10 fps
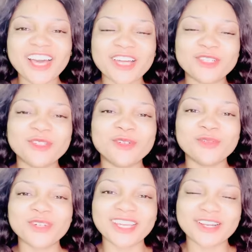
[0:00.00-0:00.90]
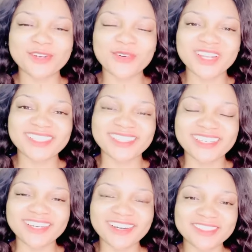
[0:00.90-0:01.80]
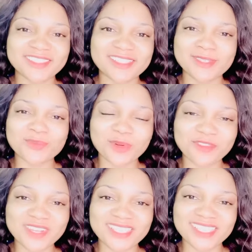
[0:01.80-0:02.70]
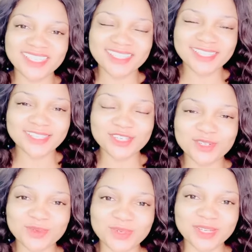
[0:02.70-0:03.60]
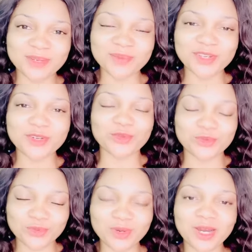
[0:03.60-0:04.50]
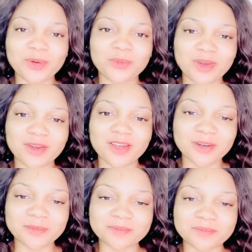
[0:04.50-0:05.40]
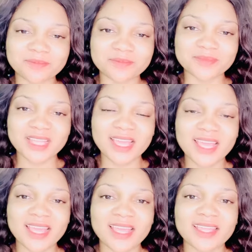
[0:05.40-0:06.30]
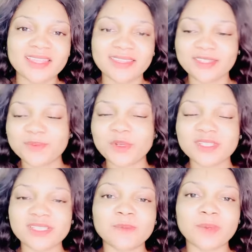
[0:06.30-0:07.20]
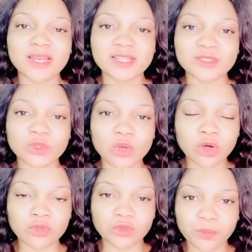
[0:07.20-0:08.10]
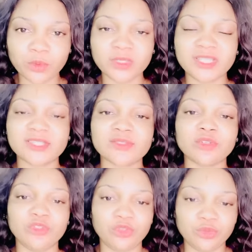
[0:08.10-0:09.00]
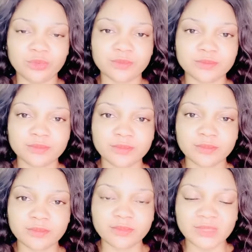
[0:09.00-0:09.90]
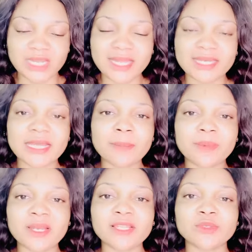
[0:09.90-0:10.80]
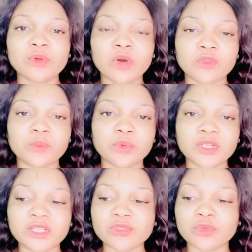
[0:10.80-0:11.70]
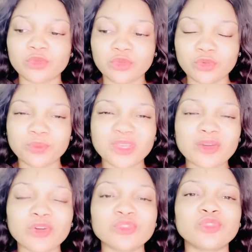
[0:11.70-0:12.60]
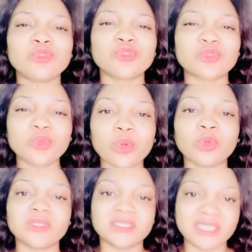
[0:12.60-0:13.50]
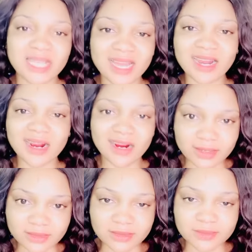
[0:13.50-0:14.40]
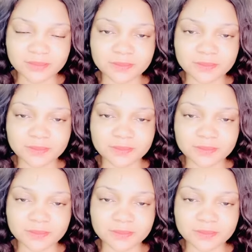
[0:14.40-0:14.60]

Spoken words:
Hallelujah, glory to God. This is prophetic intercession with Amel. You are welcome. This person is planning to call the police on you. They are planning to call the police on you because you stole their heart.